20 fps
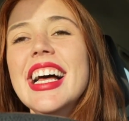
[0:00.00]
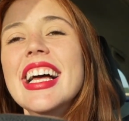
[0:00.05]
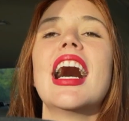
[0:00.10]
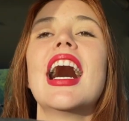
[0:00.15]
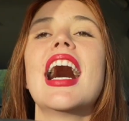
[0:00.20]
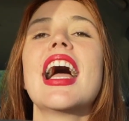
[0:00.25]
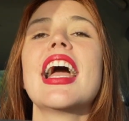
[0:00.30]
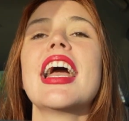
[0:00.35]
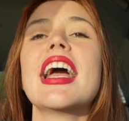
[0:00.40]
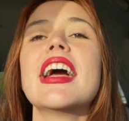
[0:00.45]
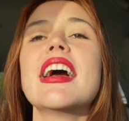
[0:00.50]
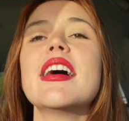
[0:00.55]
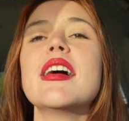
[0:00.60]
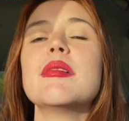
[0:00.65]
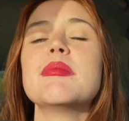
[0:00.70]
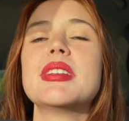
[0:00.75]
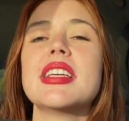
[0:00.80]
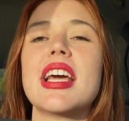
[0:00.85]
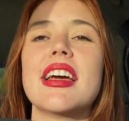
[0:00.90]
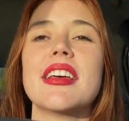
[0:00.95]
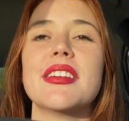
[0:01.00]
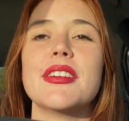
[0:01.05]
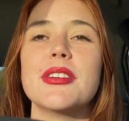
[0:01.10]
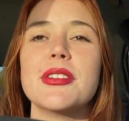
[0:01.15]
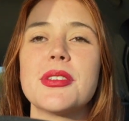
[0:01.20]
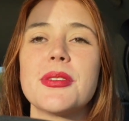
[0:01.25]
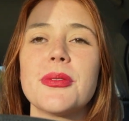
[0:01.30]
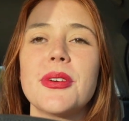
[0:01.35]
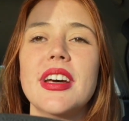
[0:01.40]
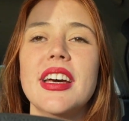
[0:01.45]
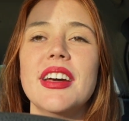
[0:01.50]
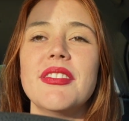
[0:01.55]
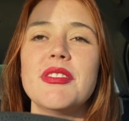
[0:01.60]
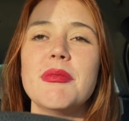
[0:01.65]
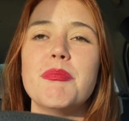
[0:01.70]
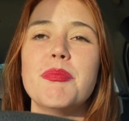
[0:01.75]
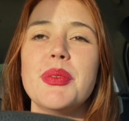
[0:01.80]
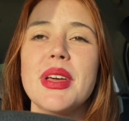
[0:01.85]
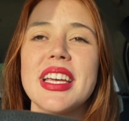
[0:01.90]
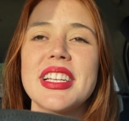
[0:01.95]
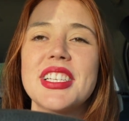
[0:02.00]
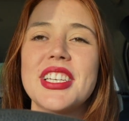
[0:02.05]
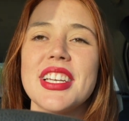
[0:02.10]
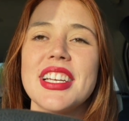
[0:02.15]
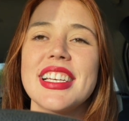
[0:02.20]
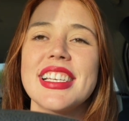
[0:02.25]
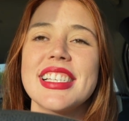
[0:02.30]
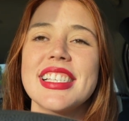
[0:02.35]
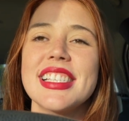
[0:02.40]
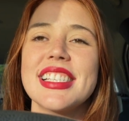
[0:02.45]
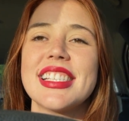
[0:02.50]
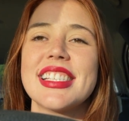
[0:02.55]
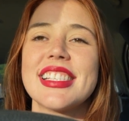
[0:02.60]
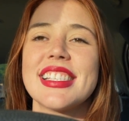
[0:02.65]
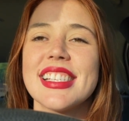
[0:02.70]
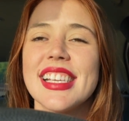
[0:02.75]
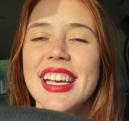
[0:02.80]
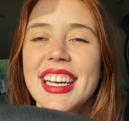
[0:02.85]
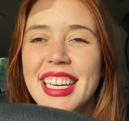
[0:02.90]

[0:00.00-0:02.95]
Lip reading: I am Taylor Swift, bitches.